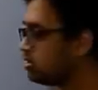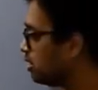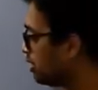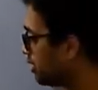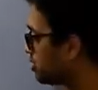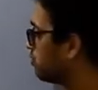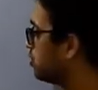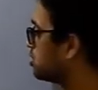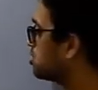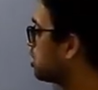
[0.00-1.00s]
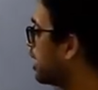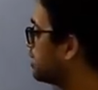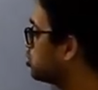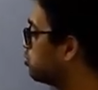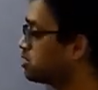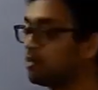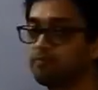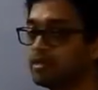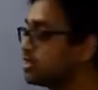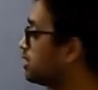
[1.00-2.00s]
Let us first assume
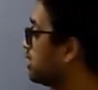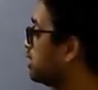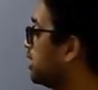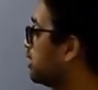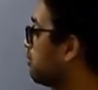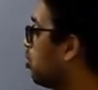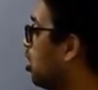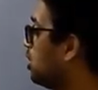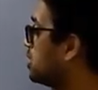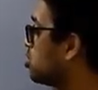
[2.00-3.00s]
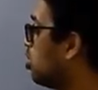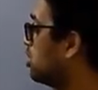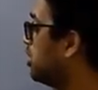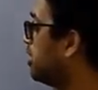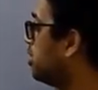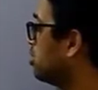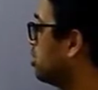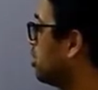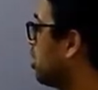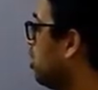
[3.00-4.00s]
simplicity that the ball is already on
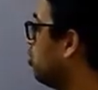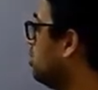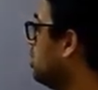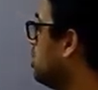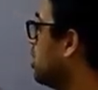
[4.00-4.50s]
the ground